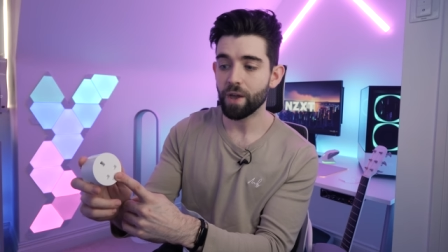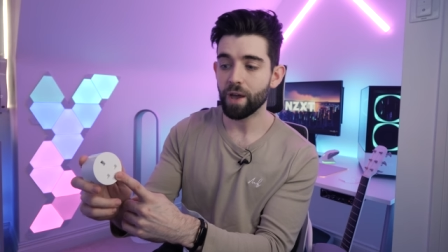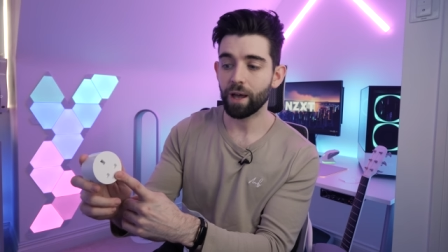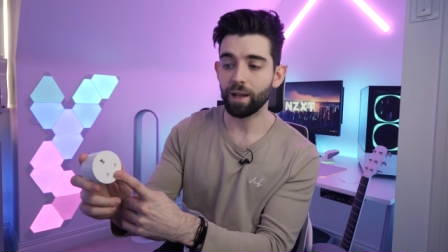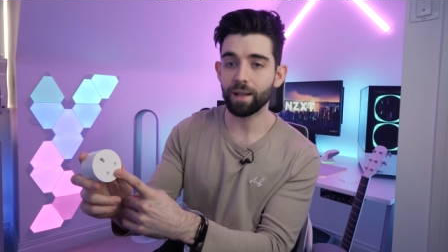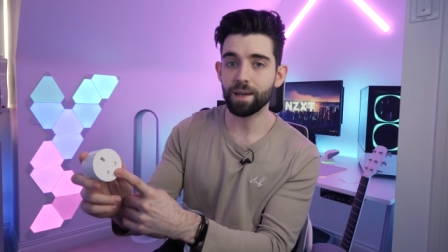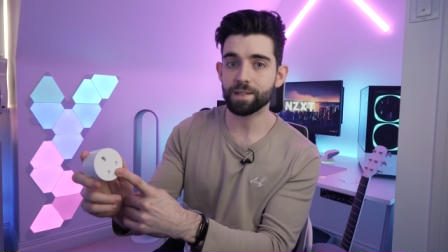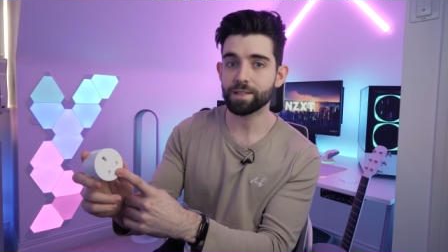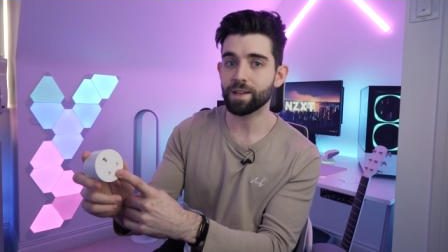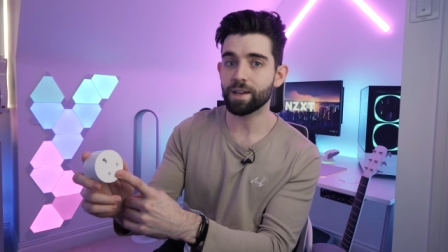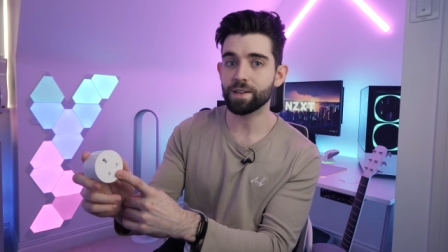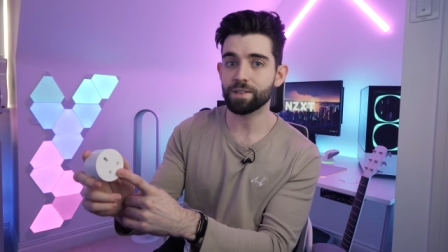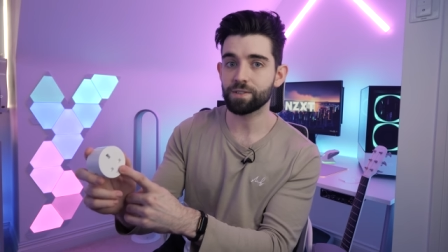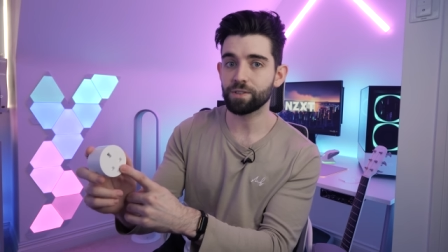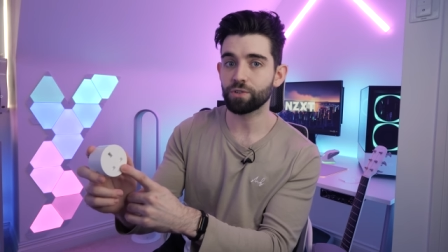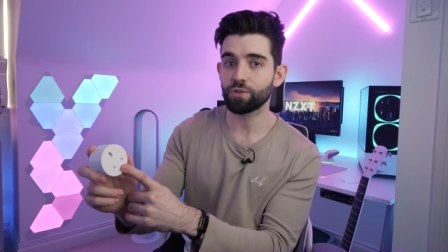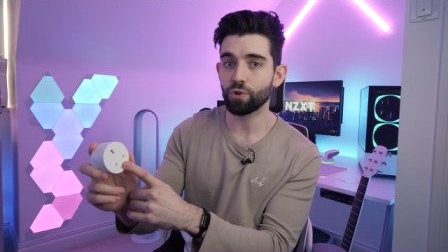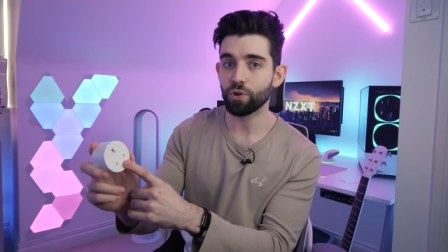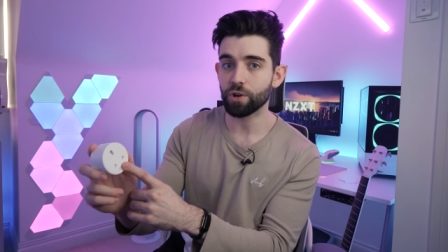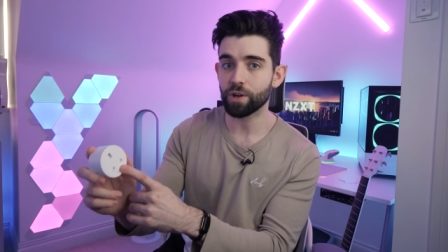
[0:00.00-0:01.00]
Alexa
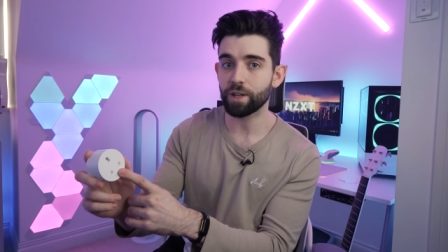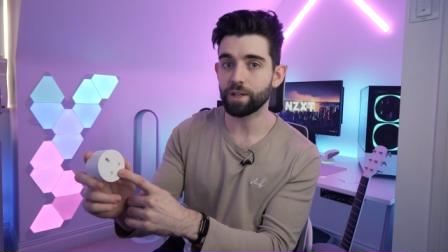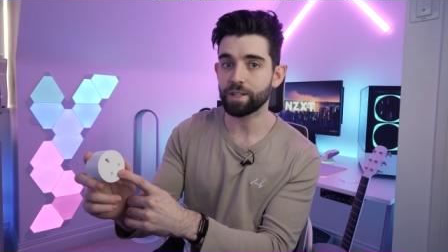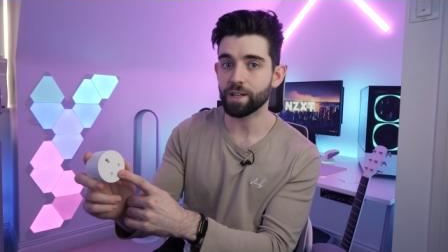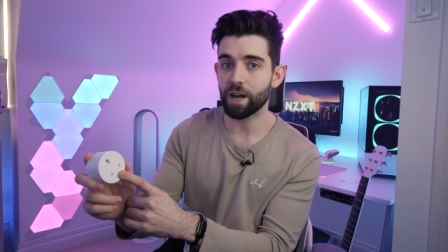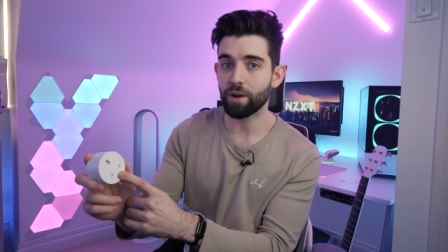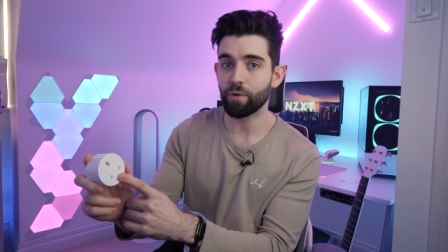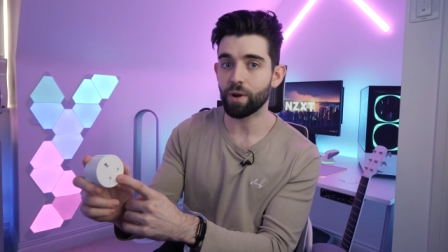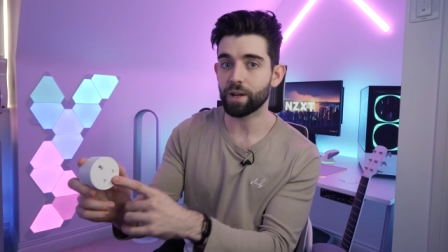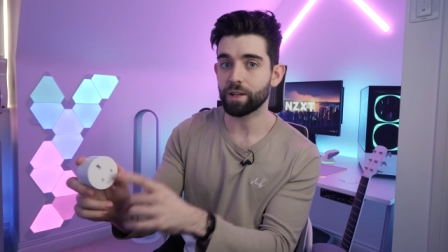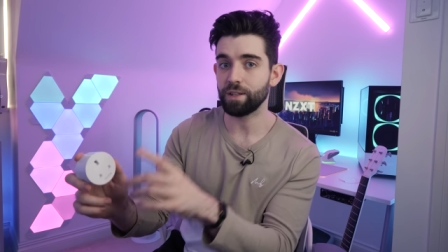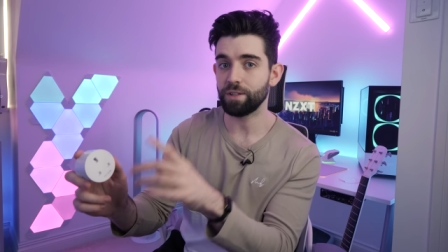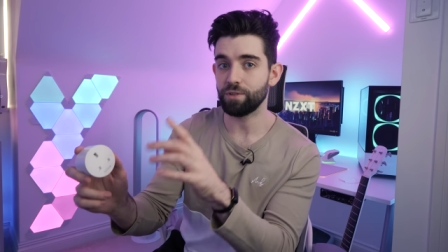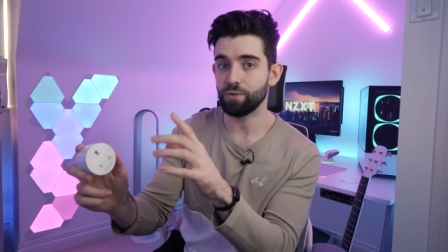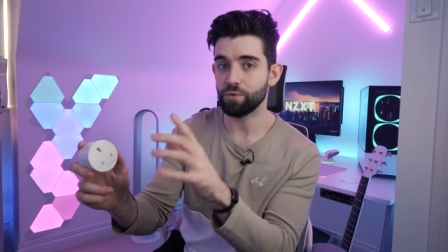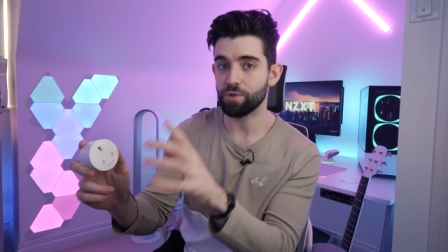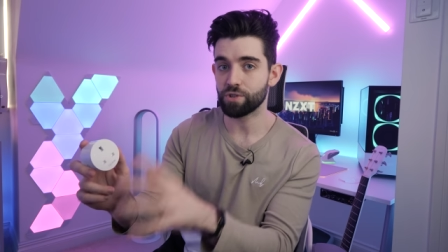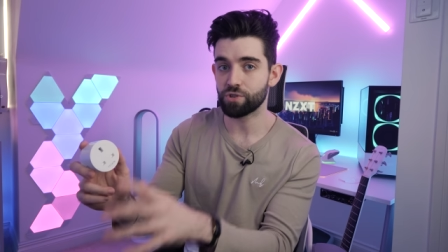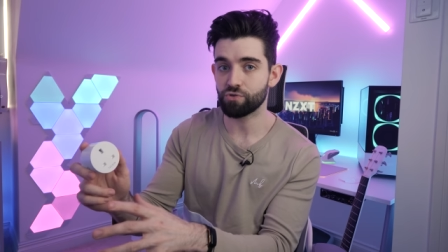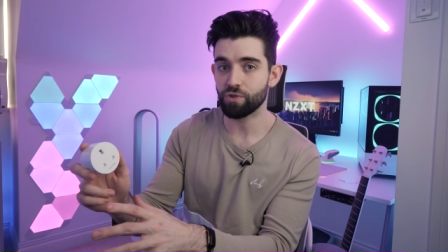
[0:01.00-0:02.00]
isn't talking directly
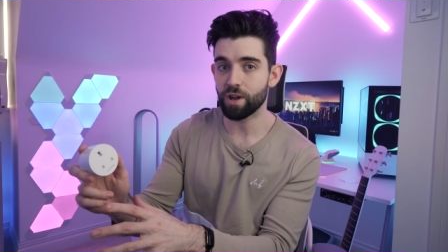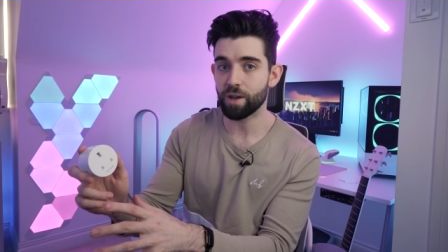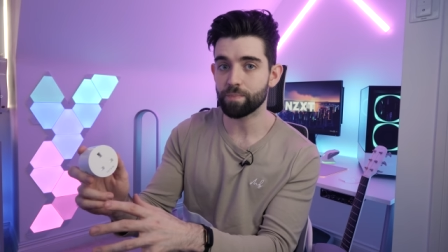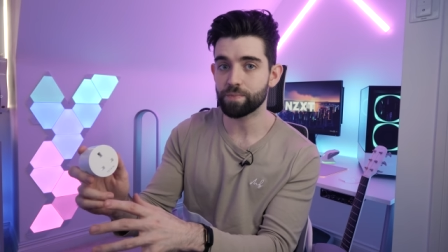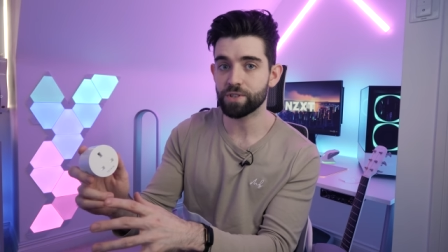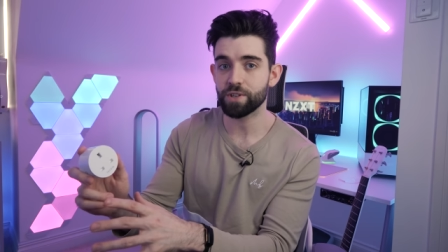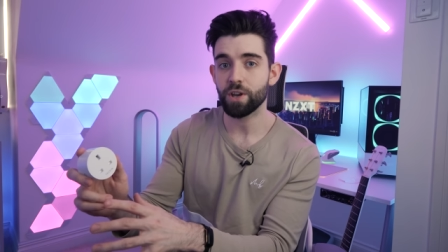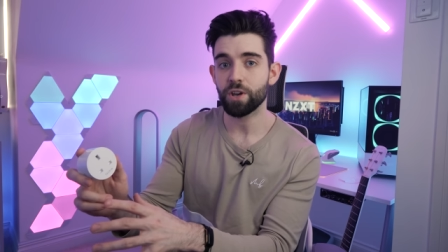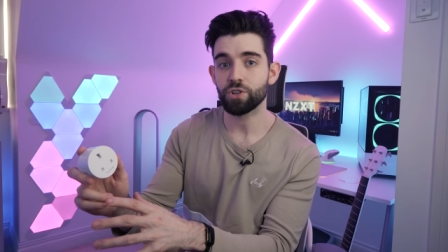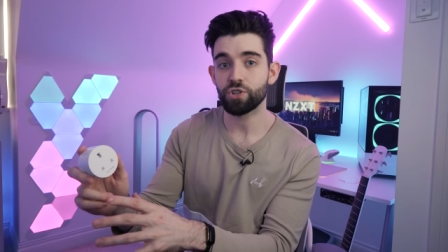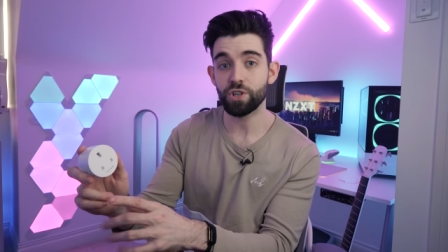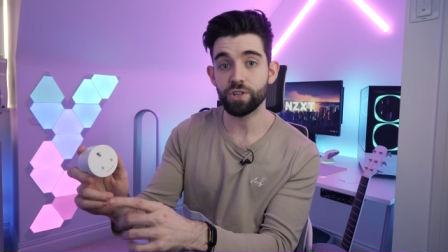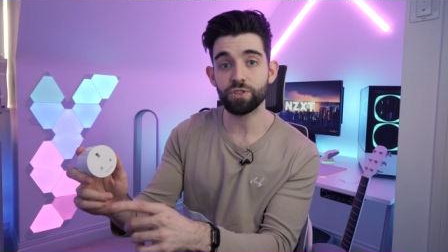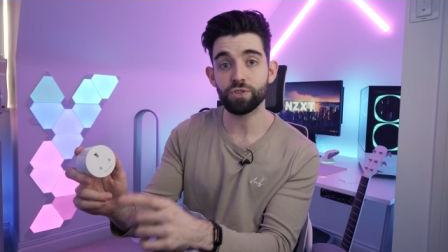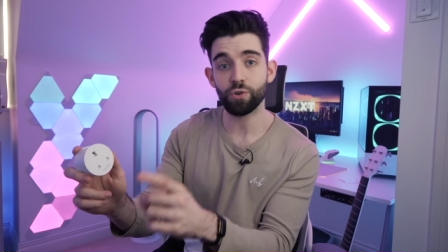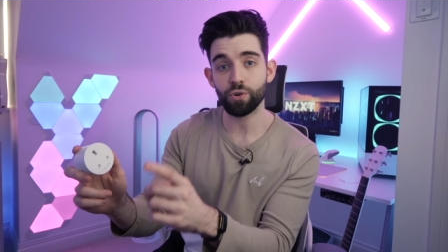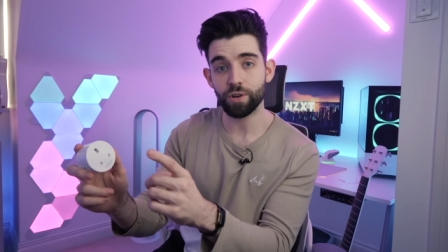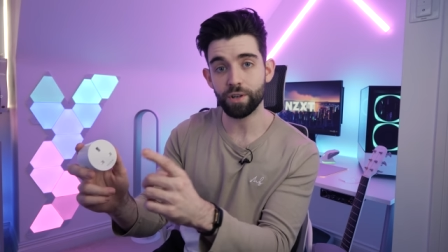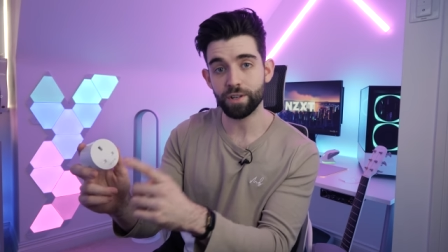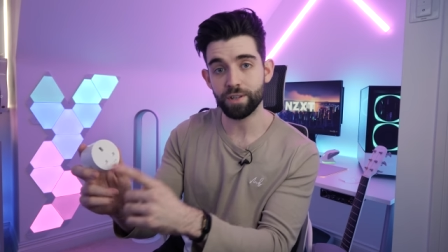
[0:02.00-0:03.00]
to the strips, she's
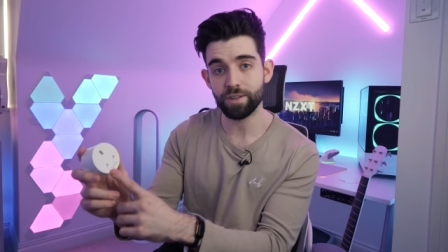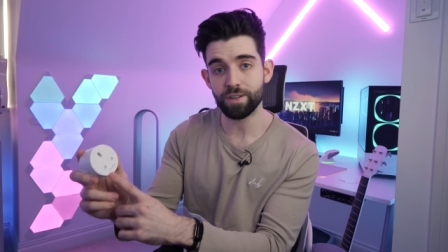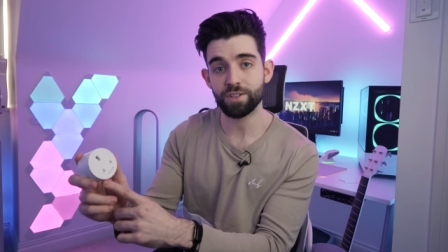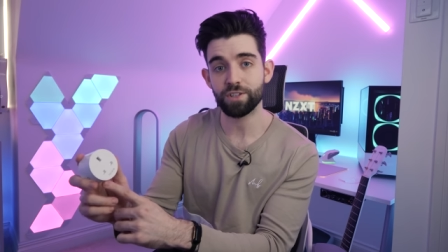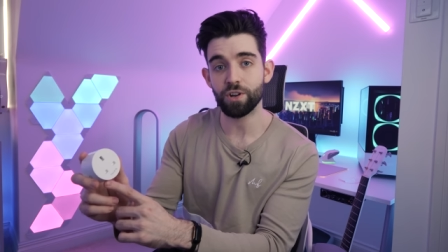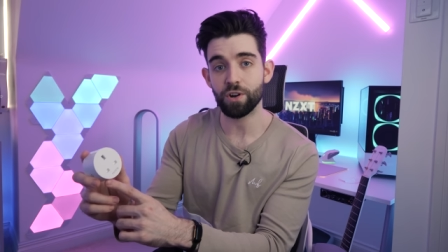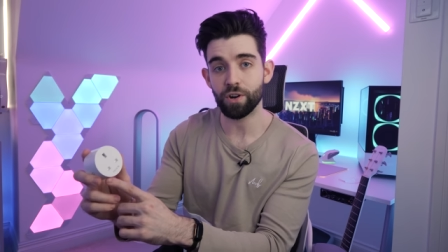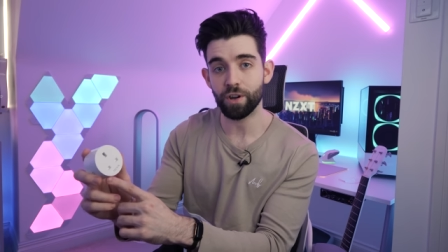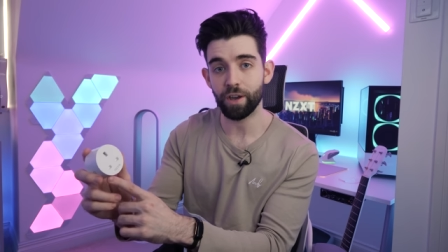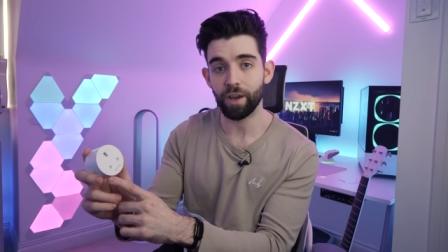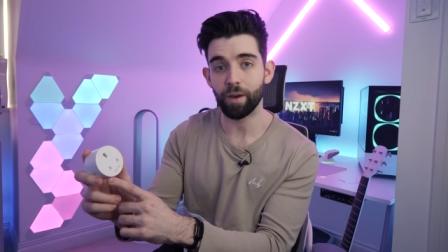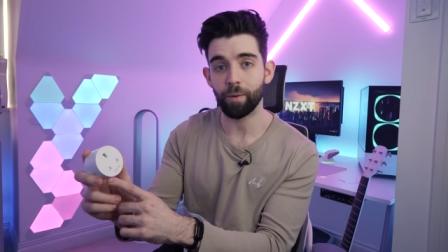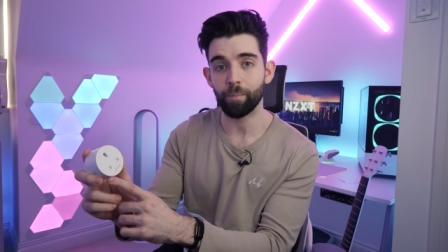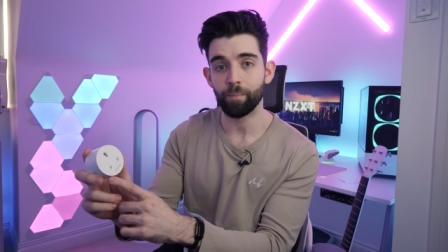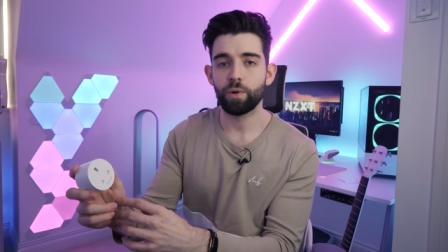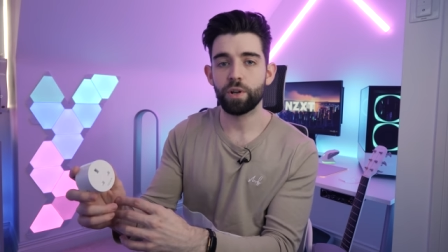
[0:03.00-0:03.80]
talking to the socket.